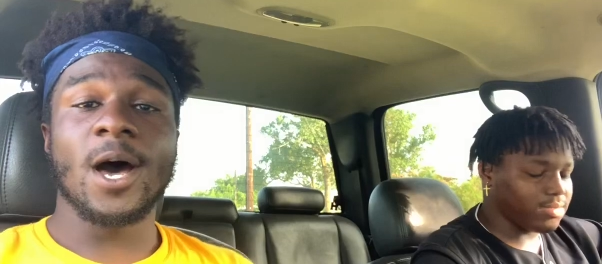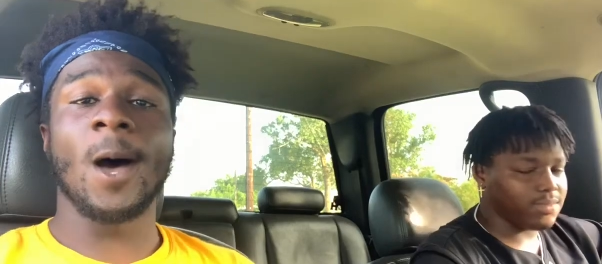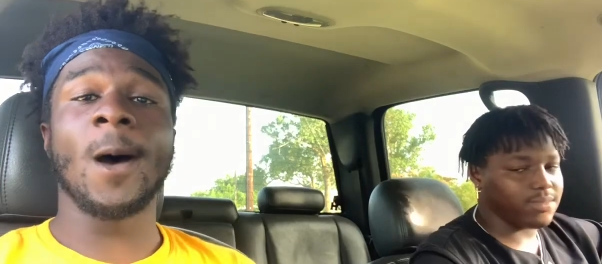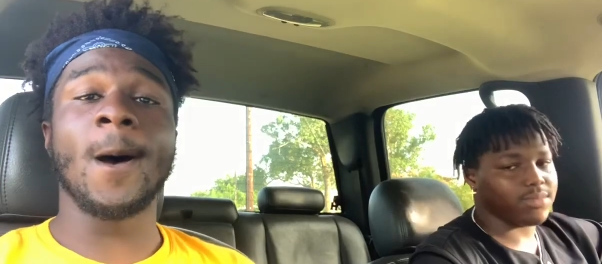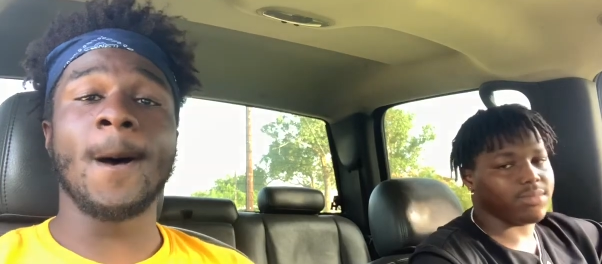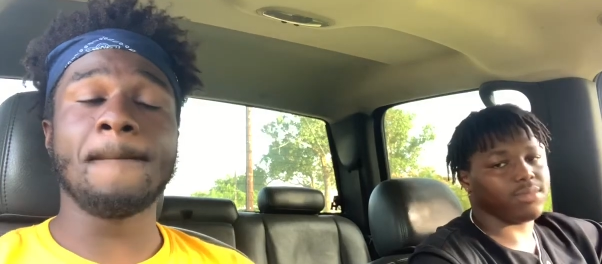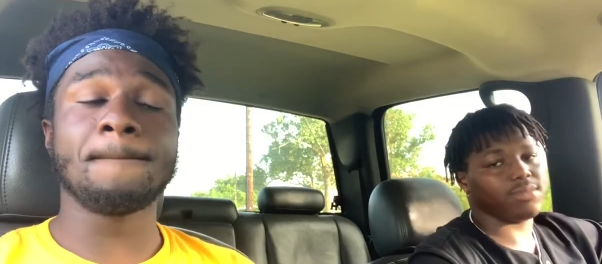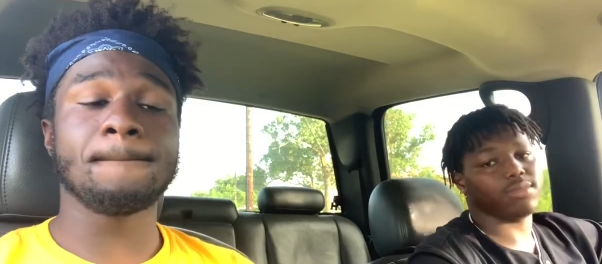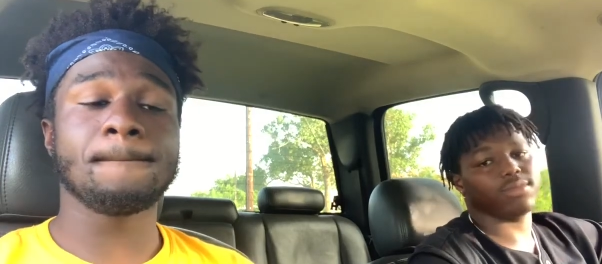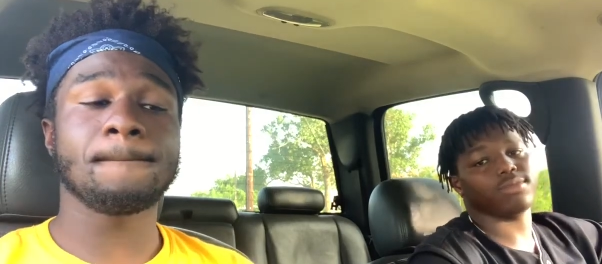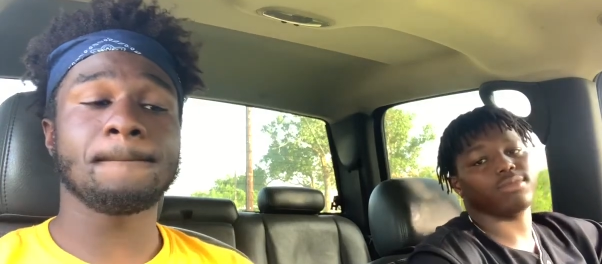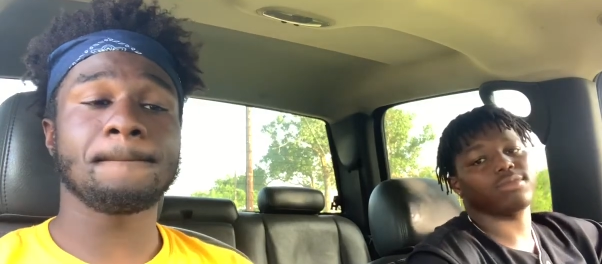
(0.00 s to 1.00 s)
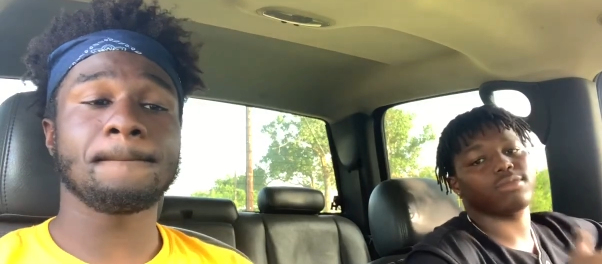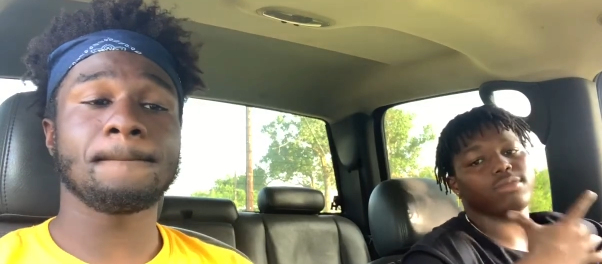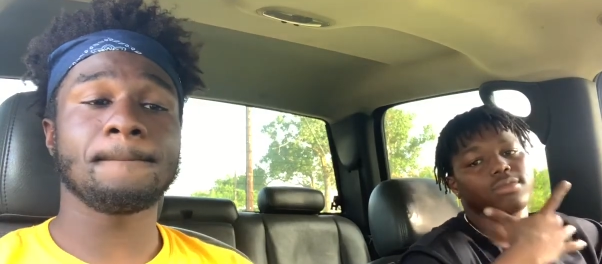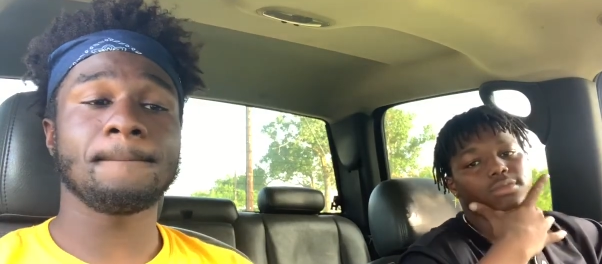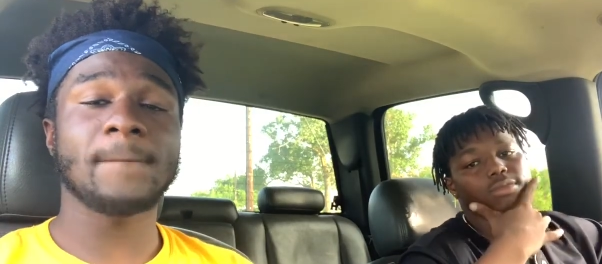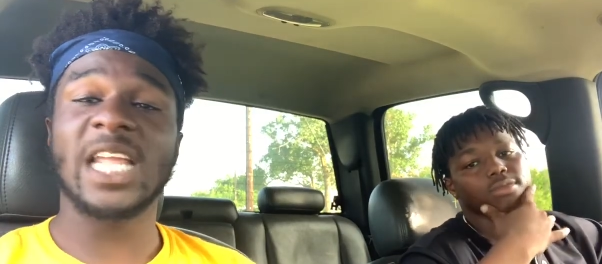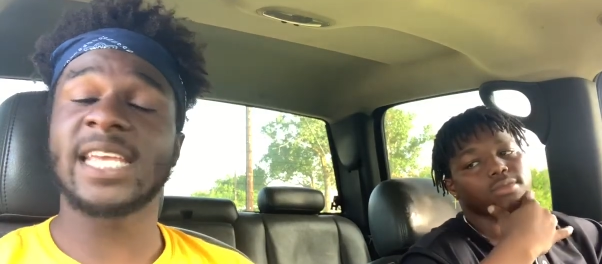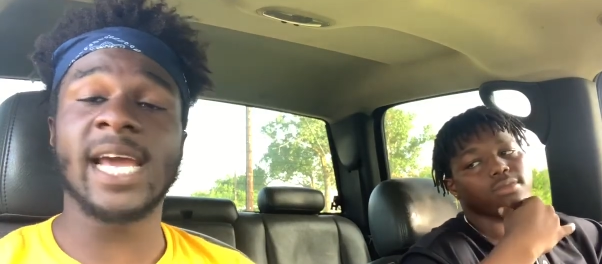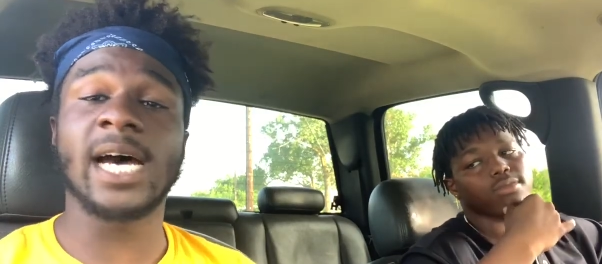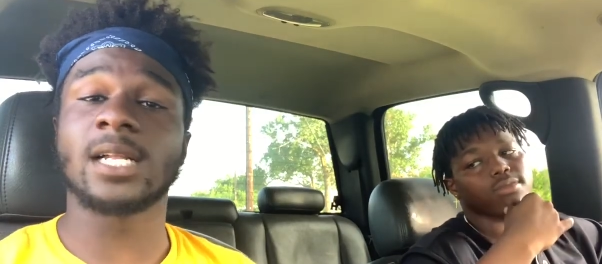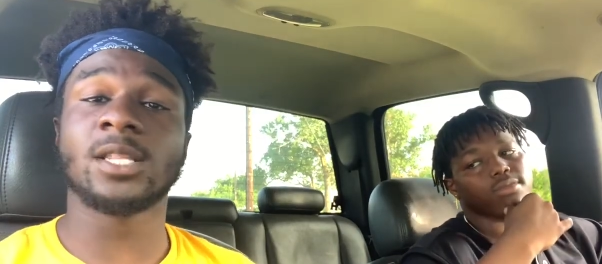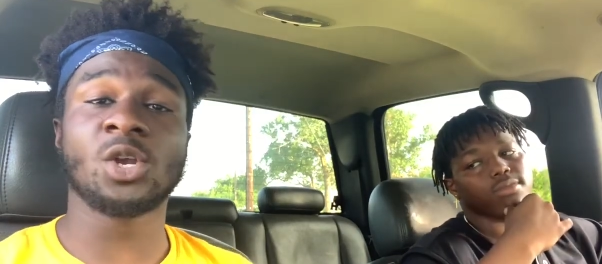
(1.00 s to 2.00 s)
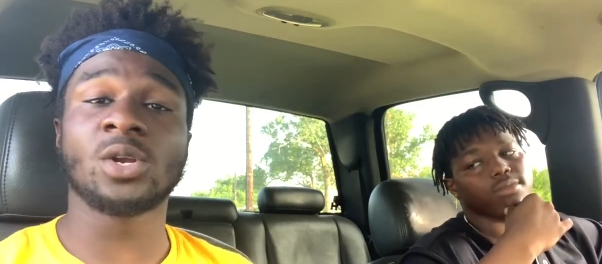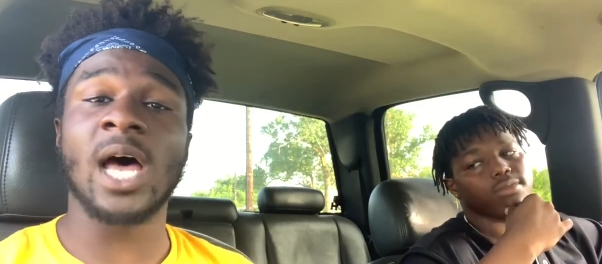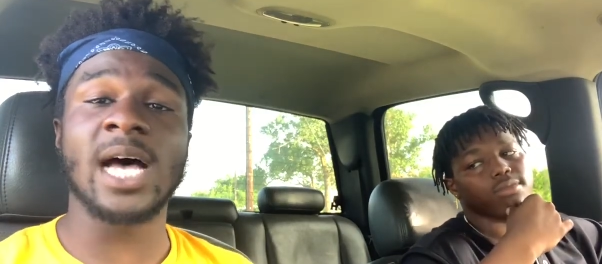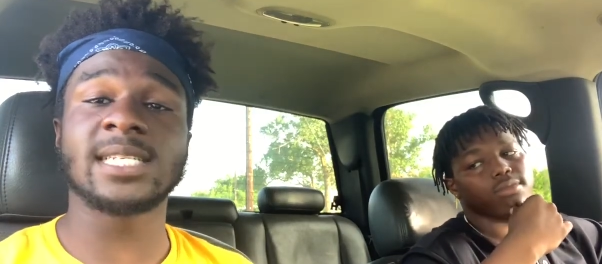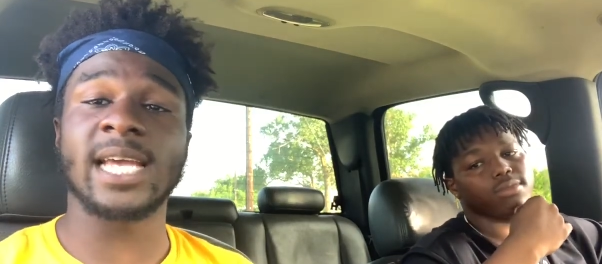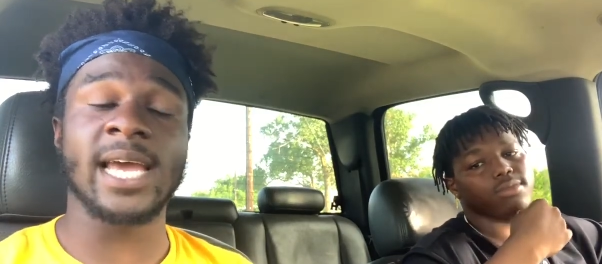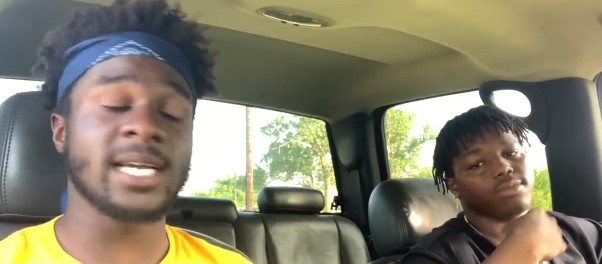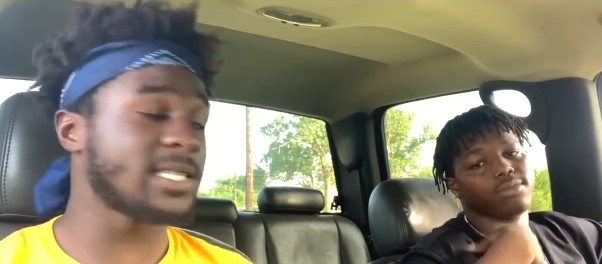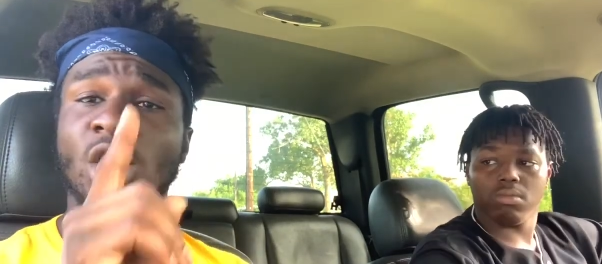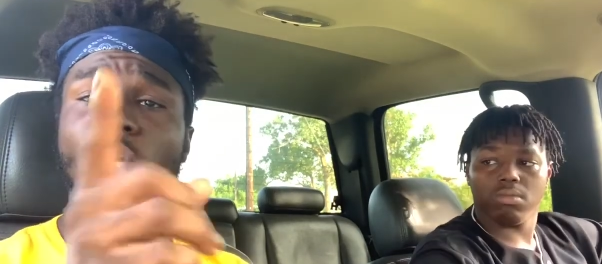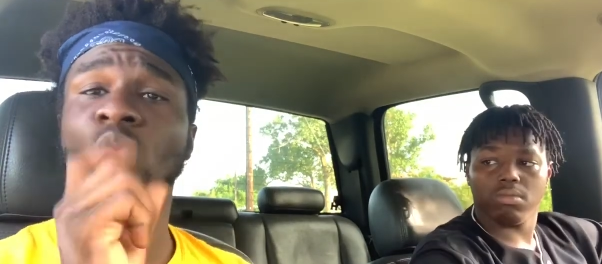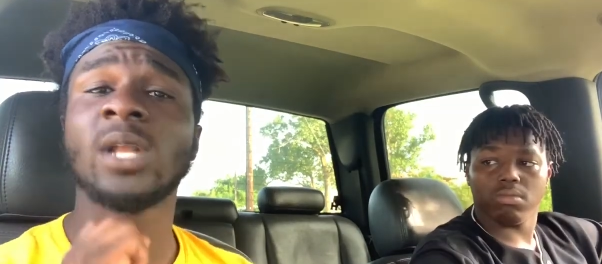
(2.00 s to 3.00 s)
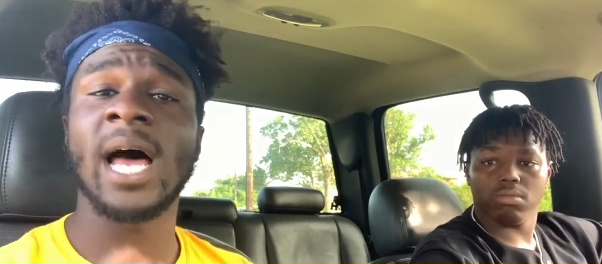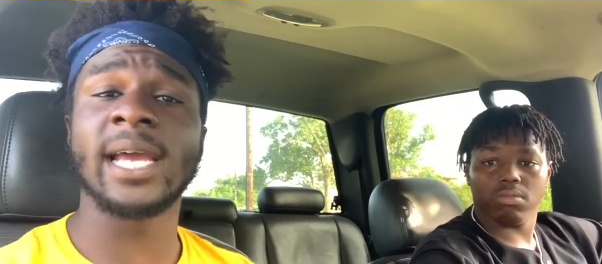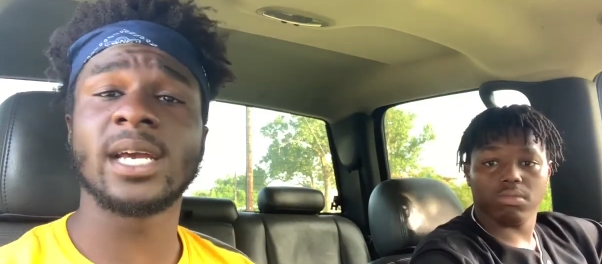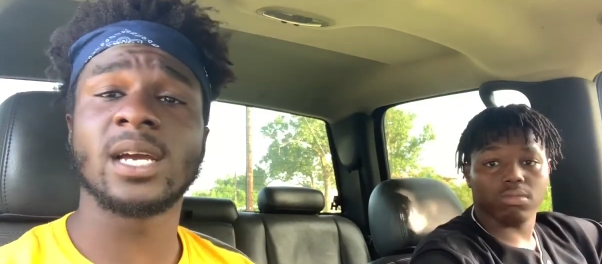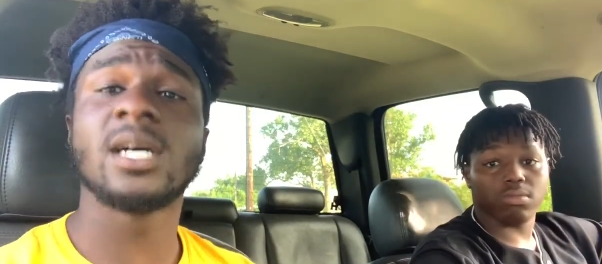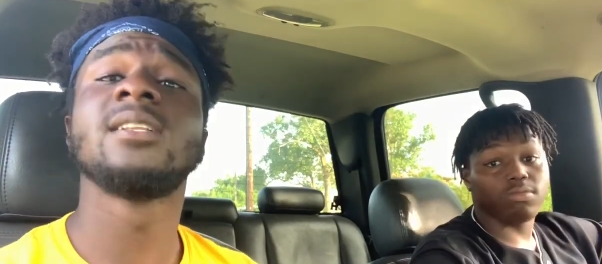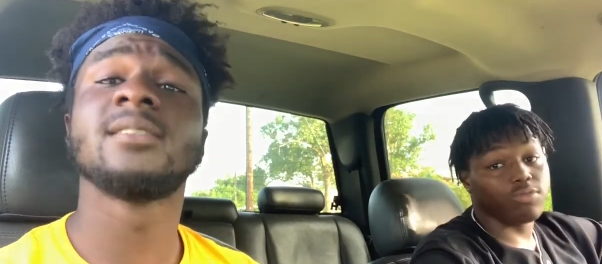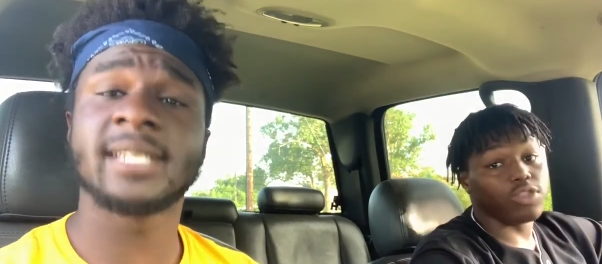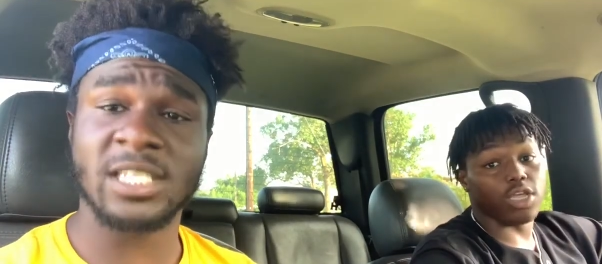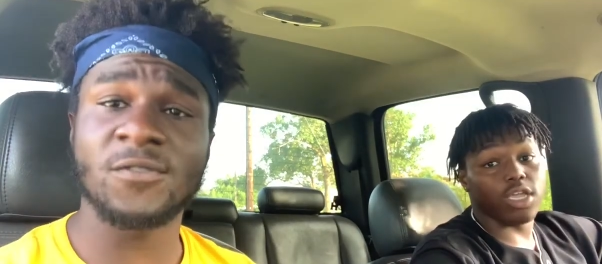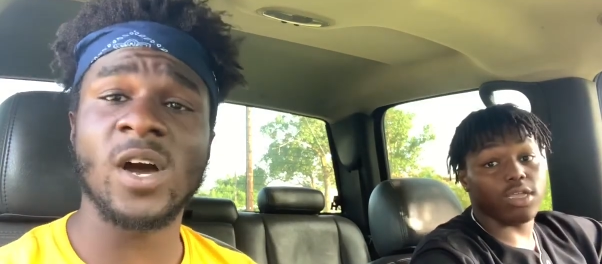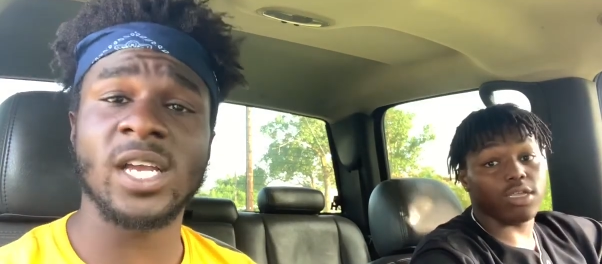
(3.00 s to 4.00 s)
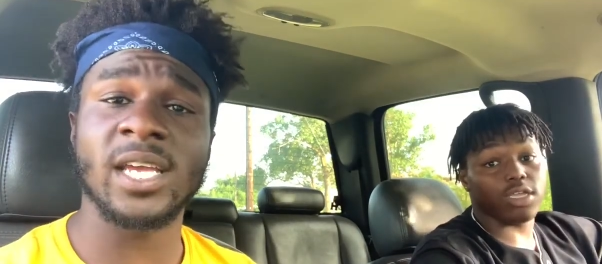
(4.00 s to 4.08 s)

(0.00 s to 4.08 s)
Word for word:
Speaker 1: Um, yeah, Little Nas X, you like. Let's fuck